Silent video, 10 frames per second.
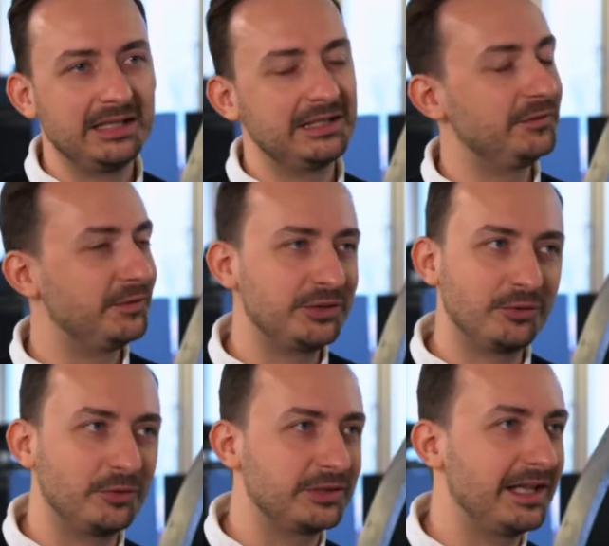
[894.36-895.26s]
delivery to
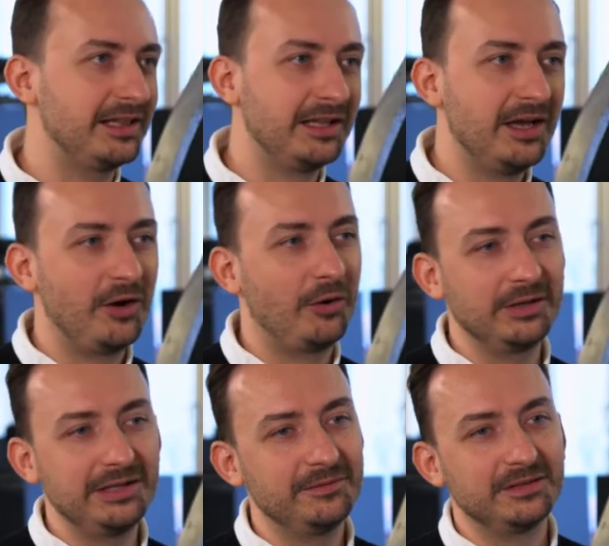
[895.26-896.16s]
hotel, or
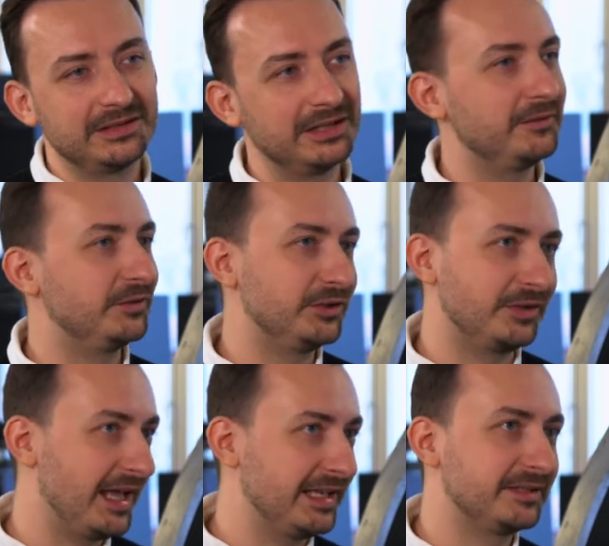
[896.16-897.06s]
even delivery to
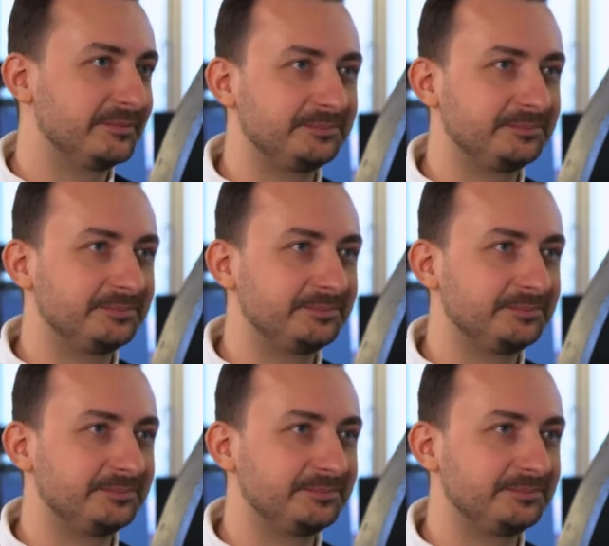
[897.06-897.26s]
gate.